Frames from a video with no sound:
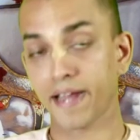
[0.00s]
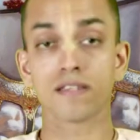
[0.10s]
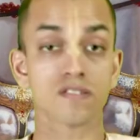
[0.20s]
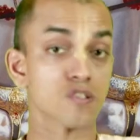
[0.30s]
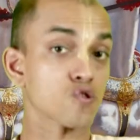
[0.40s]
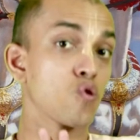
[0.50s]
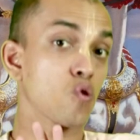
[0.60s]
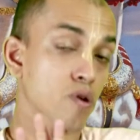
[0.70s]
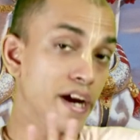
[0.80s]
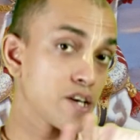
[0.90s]
and this is
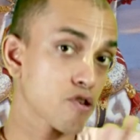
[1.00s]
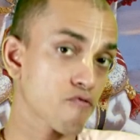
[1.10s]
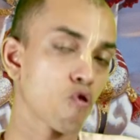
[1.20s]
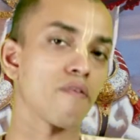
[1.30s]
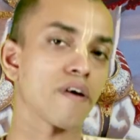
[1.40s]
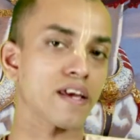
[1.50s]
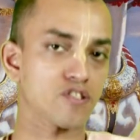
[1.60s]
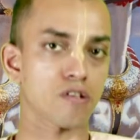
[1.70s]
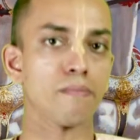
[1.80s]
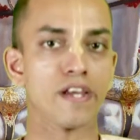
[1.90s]
no kind of
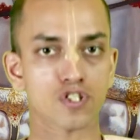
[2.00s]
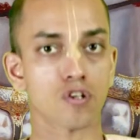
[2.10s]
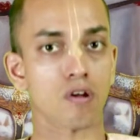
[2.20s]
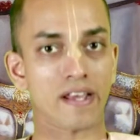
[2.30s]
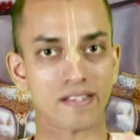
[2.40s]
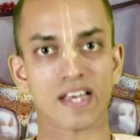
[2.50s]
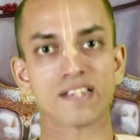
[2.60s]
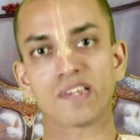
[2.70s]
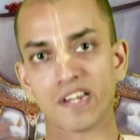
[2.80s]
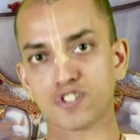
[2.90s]
overestimation or
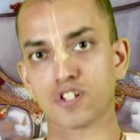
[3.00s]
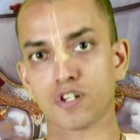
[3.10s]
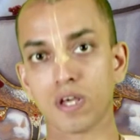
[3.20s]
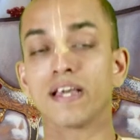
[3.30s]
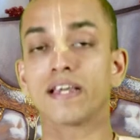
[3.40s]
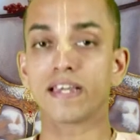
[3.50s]
exaggeration.